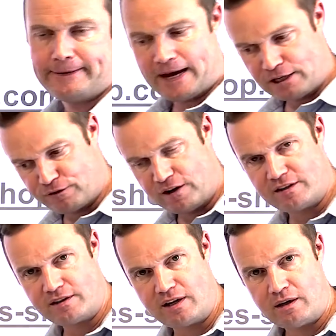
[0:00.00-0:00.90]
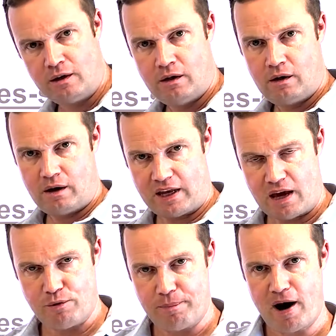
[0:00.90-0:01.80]
Thanks for listening.
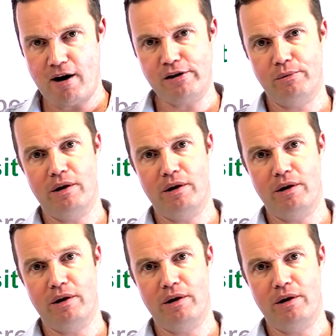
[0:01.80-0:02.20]
Again, we're partnering with